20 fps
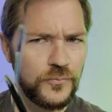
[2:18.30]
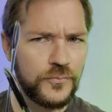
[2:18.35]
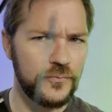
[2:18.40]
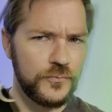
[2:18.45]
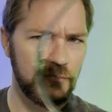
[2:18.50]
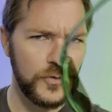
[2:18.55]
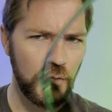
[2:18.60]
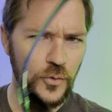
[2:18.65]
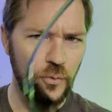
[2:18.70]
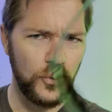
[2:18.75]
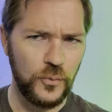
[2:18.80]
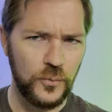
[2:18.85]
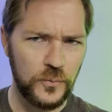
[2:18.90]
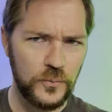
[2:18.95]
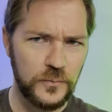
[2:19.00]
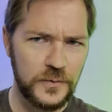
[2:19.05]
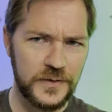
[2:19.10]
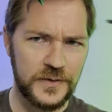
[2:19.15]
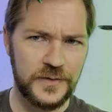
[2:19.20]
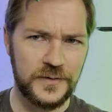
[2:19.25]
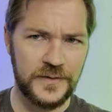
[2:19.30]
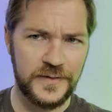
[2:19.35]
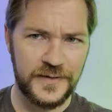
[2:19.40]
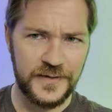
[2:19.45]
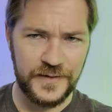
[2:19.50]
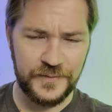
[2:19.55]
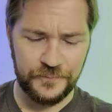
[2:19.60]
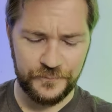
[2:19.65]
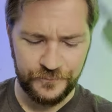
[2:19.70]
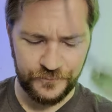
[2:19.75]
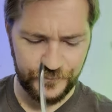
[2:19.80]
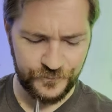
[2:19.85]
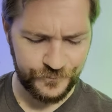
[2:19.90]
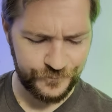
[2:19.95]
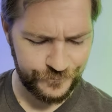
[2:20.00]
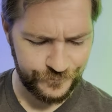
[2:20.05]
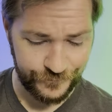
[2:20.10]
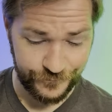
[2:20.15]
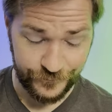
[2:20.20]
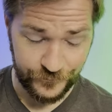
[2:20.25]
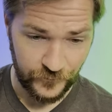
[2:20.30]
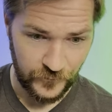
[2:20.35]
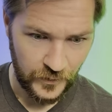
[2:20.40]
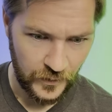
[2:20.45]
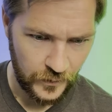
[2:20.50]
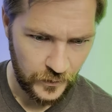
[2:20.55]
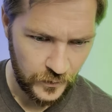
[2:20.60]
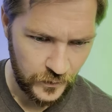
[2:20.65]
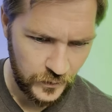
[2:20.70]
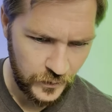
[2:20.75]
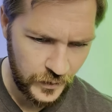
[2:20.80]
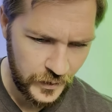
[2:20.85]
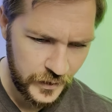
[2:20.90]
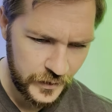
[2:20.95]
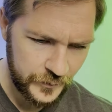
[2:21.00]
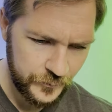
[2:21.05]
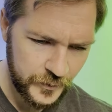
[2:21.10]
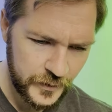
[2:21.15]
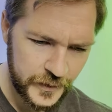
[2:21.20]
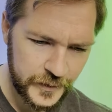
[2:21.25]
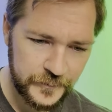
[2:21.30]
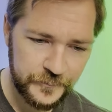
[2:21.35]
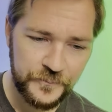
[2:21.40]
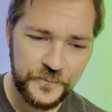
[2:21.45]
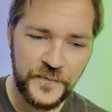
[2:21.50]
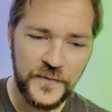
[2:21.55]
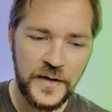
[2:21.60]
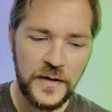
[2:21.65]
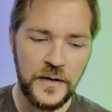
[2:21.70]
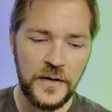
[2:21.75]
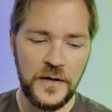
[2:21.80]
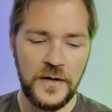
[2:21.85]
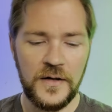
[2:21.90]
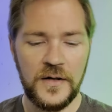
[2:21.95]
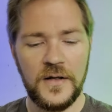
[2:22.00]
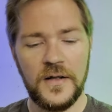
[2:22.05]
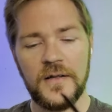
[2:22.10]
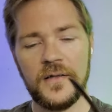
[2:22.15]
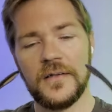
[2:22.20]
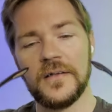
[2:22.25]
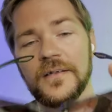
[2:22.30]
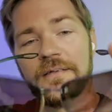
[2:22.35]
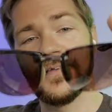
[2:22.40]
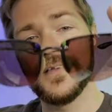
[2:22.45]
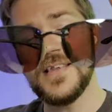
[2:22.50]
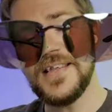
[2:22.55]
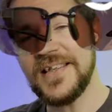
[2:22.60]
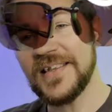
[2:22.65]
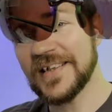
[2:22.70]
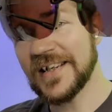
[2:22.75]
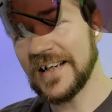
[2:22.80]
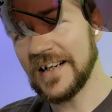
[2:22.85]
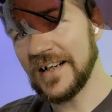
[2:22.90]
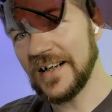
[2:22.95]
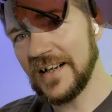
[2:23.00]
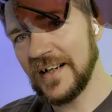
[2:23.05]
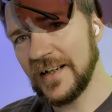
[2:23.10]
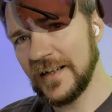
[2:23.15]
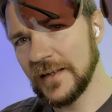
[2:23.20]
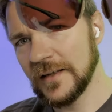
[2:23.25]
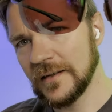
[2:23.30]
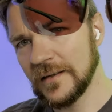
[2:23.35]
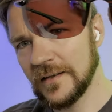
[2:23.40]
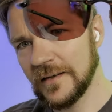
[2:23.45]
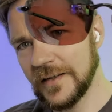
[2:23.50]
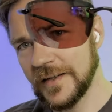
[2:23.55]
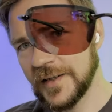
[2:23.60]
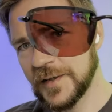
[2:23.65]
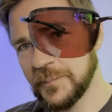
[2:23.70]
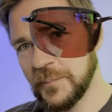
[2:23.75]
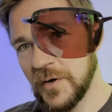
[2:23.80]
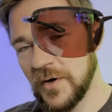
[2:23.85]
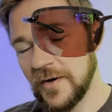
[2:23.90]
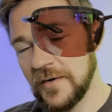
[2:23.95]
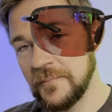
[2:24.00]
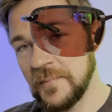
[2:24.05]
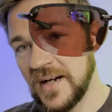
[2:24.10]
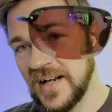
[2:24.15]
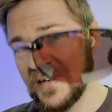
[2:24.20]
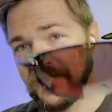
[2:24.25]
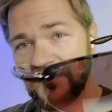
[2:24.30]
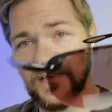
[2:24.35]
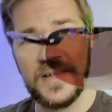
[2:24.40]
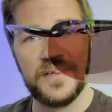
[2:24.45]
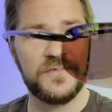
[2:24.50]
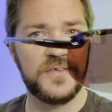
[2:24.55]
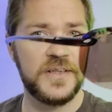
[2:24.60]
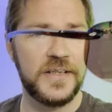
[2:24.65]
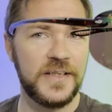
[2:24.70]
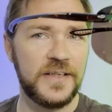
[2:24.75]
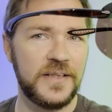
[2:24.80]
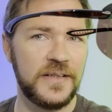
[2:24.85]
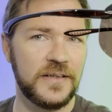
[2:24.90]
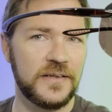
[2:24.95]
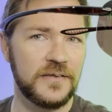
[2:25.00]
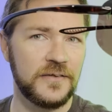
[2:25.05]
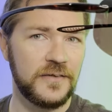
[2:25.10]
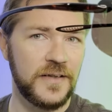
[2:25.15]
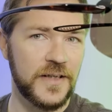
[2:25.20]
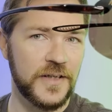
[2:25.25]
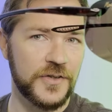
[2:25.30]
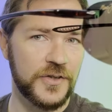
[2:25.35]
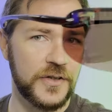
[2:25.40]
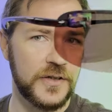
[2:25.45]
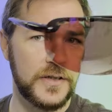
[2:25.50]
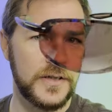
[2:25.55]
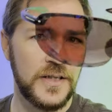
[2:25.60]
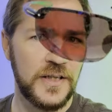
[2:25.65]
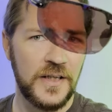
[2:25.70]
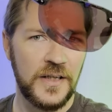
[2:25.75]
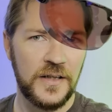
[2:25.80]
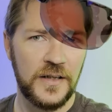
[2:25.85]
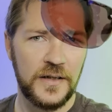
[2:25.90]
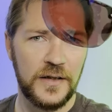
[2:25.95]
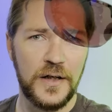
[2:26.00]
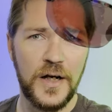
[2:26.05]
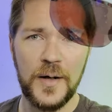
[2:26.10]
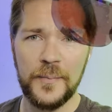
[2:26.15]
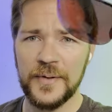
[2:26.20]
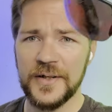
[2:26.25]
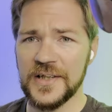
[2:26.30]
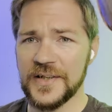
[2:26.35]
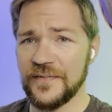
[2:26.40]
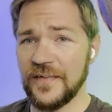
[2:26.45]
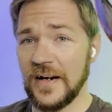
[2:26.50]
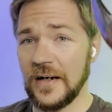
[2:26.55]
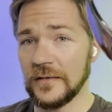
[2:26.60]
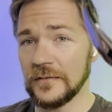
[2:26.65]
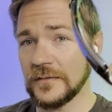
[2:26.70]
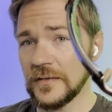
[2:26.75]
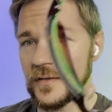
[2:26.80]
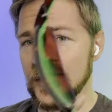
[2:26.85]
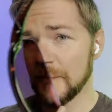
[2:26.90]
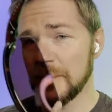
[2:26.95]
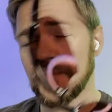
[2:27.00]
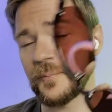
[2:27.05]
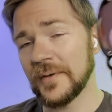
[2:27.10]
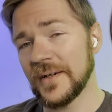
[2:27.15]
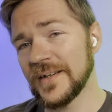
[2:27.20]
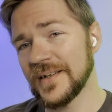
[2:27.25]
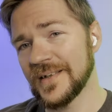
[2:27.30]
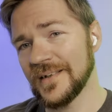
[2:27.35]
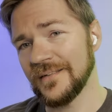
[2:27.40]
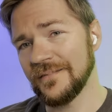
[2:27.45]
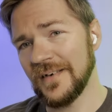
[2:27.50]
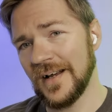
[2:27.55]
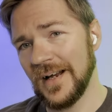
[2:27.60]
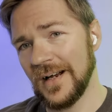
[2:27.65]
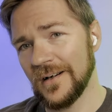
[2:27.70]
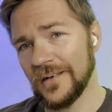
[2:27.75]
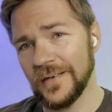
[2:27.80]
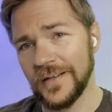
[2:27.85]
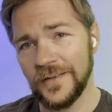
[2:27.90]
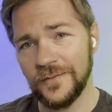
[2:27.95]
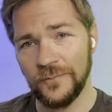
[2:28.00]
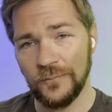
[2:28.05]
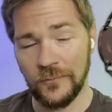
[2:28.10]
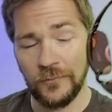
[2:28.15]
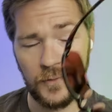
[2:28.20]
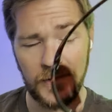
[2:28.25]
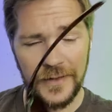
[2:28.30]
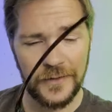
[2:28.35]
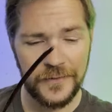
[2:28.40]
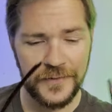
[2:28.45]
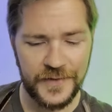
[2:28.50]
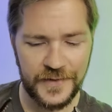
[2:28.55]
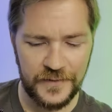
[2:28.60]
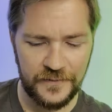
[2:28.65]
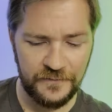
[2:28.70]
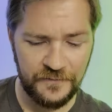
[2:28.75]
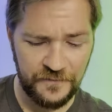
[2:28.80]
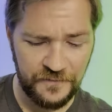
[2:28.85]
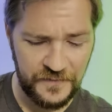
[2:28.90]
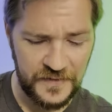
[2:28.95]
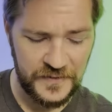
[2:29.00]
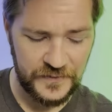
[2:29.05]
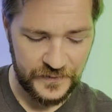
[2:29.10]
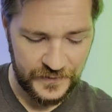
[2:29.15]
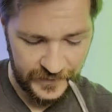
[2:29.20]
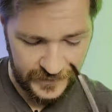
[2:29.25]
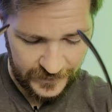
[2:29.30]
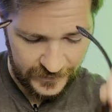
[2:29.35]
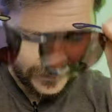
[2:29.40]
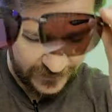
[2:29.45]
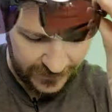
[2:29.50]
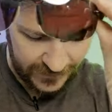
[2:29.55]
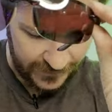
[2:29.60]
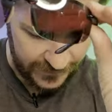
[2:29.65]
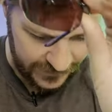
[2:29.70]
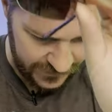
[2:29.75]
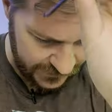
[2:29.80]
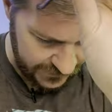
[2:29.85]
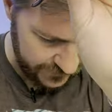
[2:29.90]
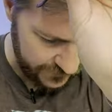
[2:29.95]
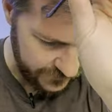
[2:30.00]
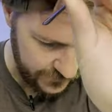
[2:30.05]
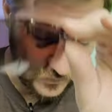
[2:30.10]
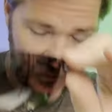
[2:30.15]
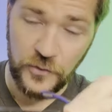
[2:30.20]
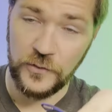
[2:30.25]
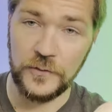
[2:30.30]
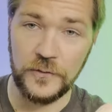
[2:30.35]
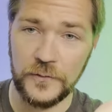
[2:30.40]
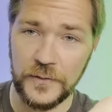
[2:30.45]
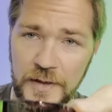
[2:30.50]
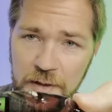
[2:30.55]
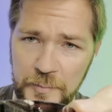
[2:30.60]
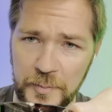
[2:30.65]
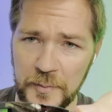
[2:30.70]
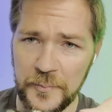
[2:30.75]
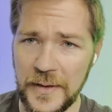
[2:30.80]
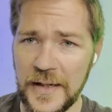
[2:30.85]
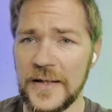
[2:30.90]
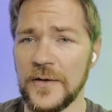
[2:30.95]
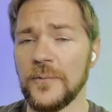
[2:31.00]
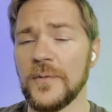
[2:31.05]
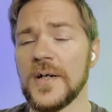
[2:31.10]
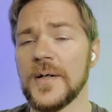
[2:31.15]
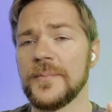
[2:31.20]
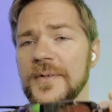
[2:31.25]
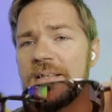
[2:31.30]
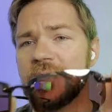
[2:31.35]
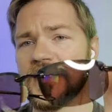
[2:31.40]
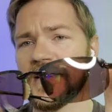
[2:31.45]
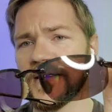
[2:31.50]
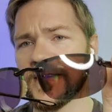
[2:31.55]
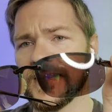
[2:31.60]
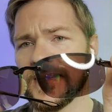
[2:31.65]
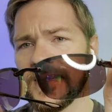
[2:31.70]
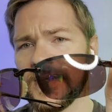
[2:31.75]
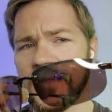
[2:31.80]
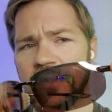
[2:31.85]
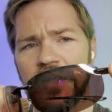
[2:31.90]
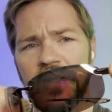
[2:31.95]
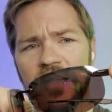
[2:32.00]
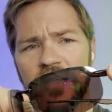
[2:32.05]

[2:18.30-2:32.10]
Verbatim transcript: No, what? The, mm. Anyway, this guy is probably my favorite in the collection, not because of how it looks, but because of how it wears and feels. This is still the Ho'okipa, by the way, but this is the